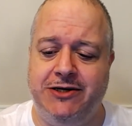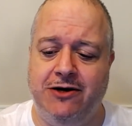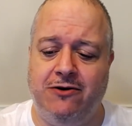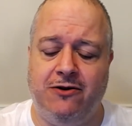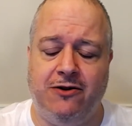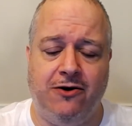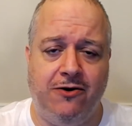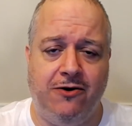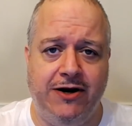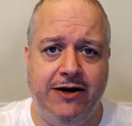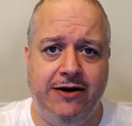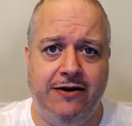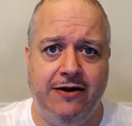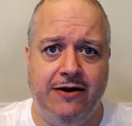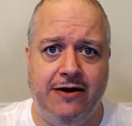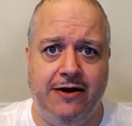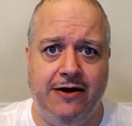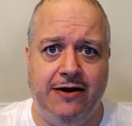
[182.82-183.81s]
learning
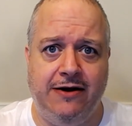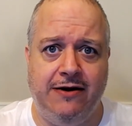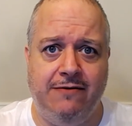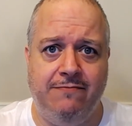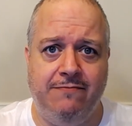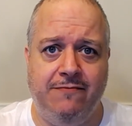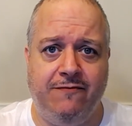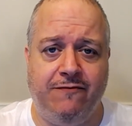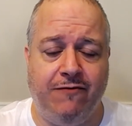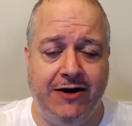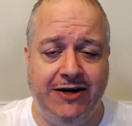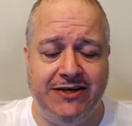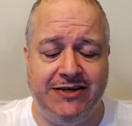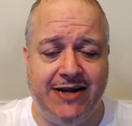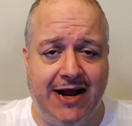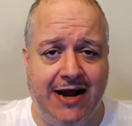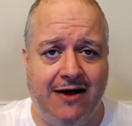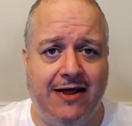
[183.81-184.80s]

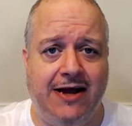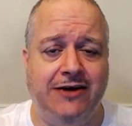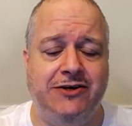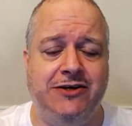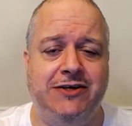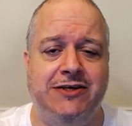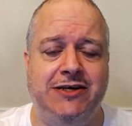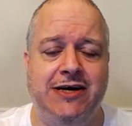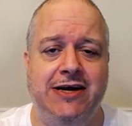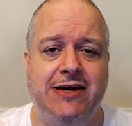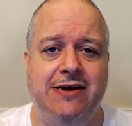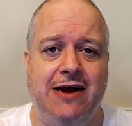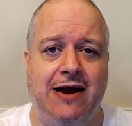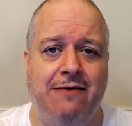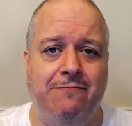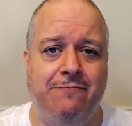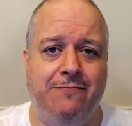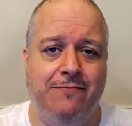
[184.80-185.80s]
freestyle, I should say.
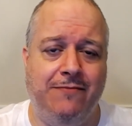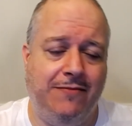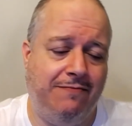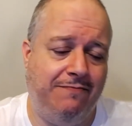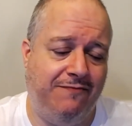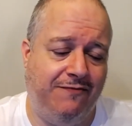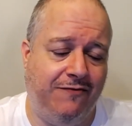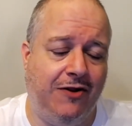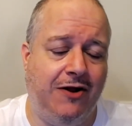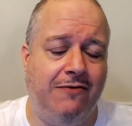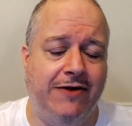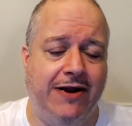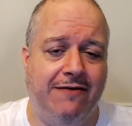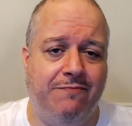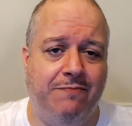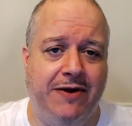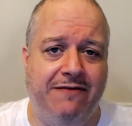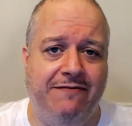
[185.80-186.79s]
I'm flown
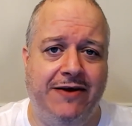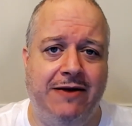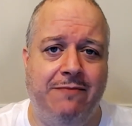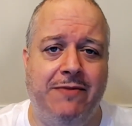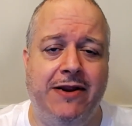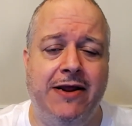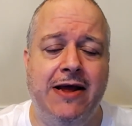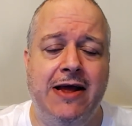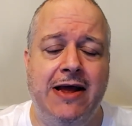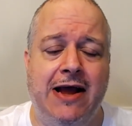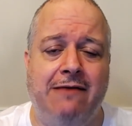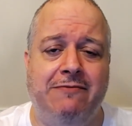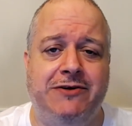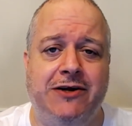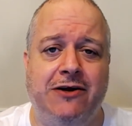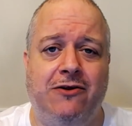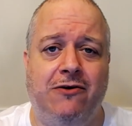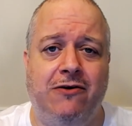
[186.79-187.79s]
FPV, but I'm
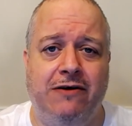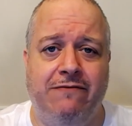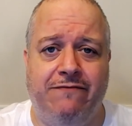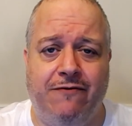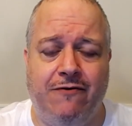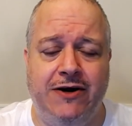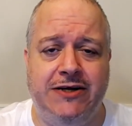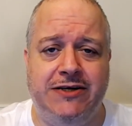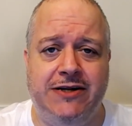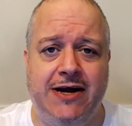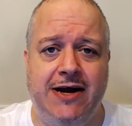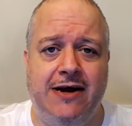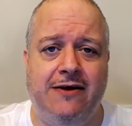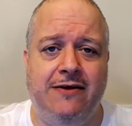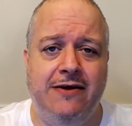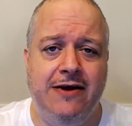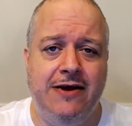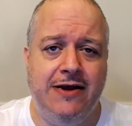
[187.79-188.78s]
still learning freestyle.
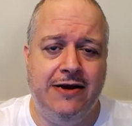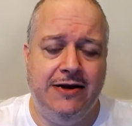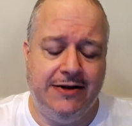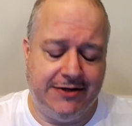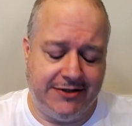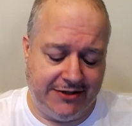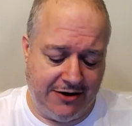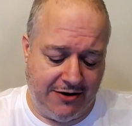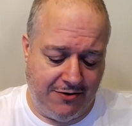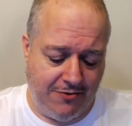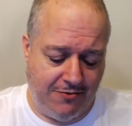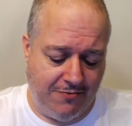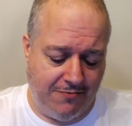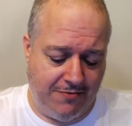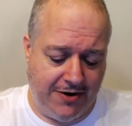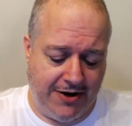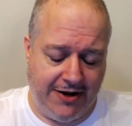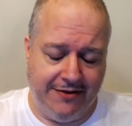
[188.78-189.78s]
So
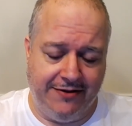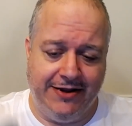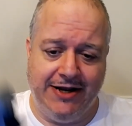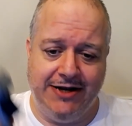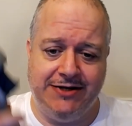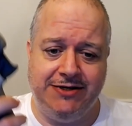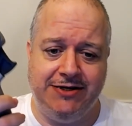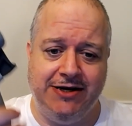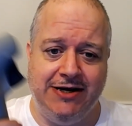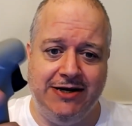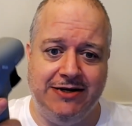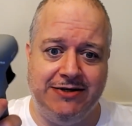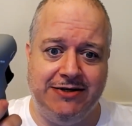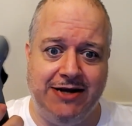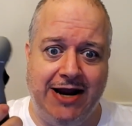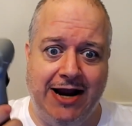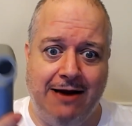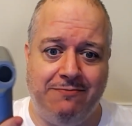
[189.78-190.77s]
this is
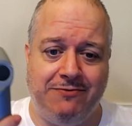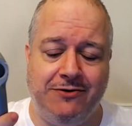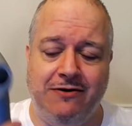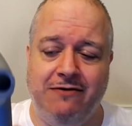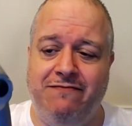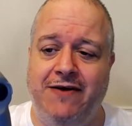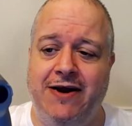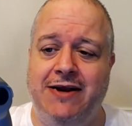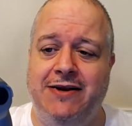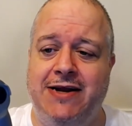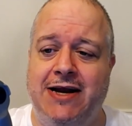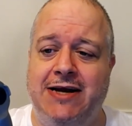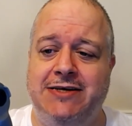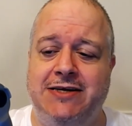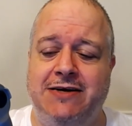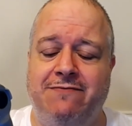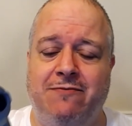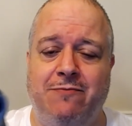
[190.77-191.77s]
absolutely
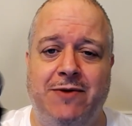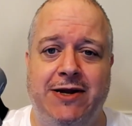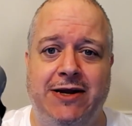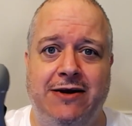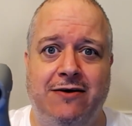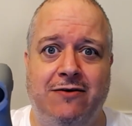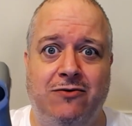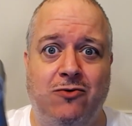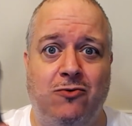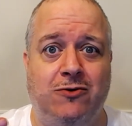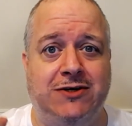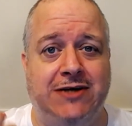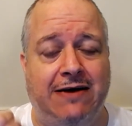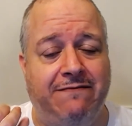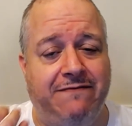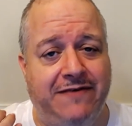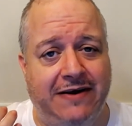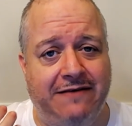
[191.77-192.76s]
fantastic for me. Of course, I'm
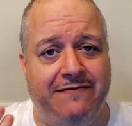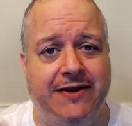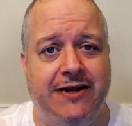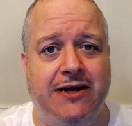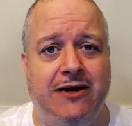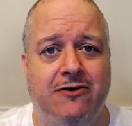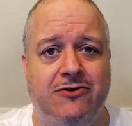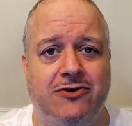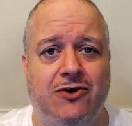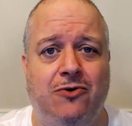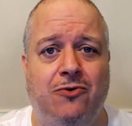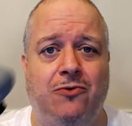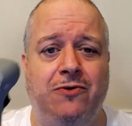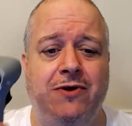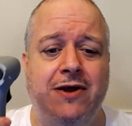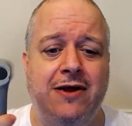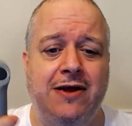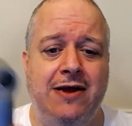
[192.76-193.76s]
50 years old.
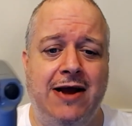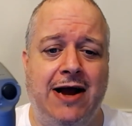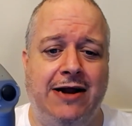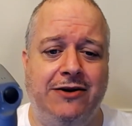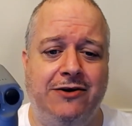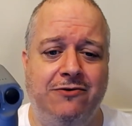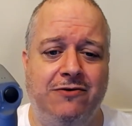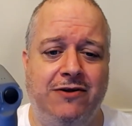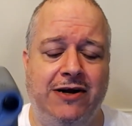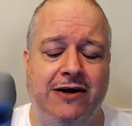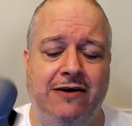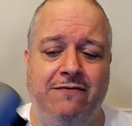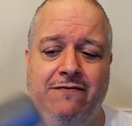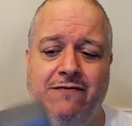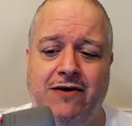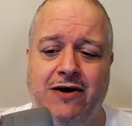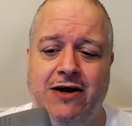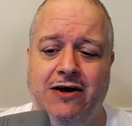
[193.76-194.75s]
I do love
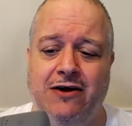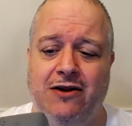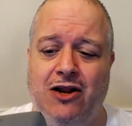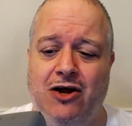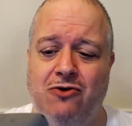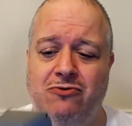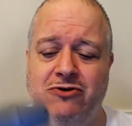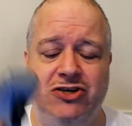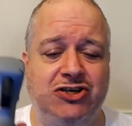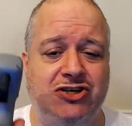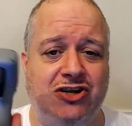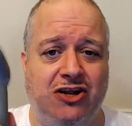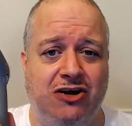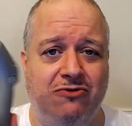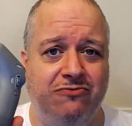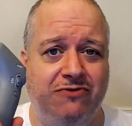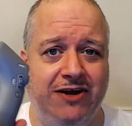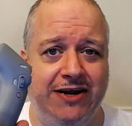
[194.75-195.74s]
low and
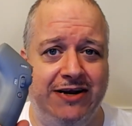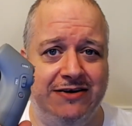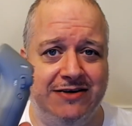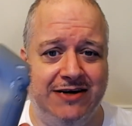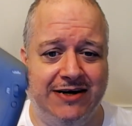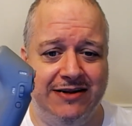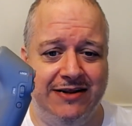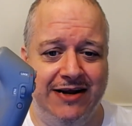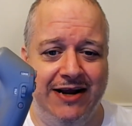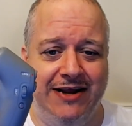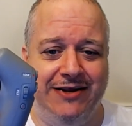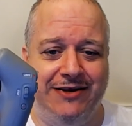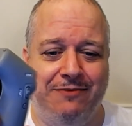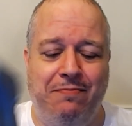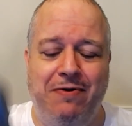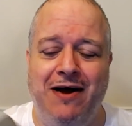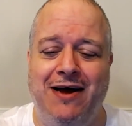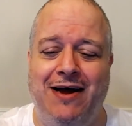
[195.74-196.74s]
slow things like this.
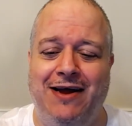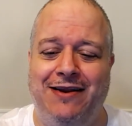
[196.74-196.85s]
But